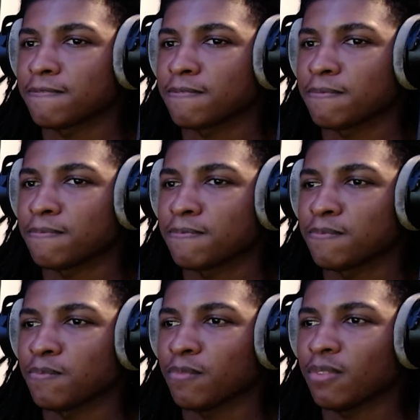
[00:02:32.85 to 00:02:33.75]
Keep
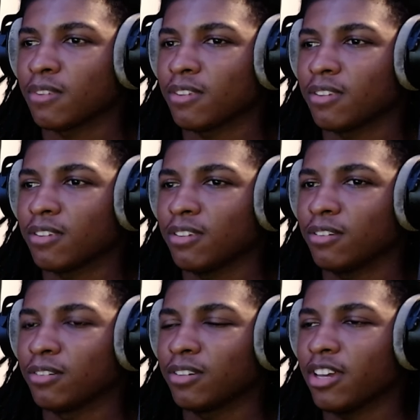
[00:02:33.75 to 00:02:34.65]
moving forward.
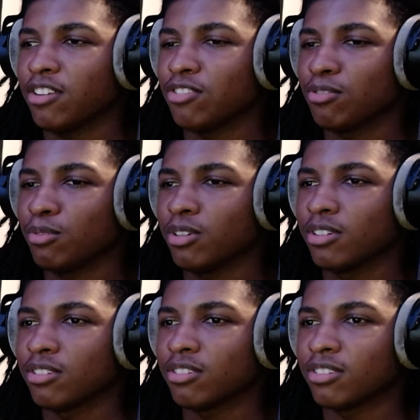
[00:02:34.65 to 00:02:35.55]
I'll catch you.
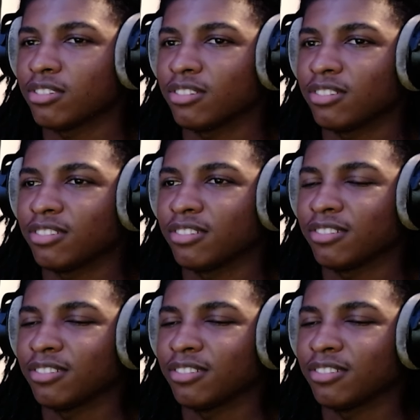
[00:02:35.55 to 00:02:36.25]
Watch. Keep the pressure.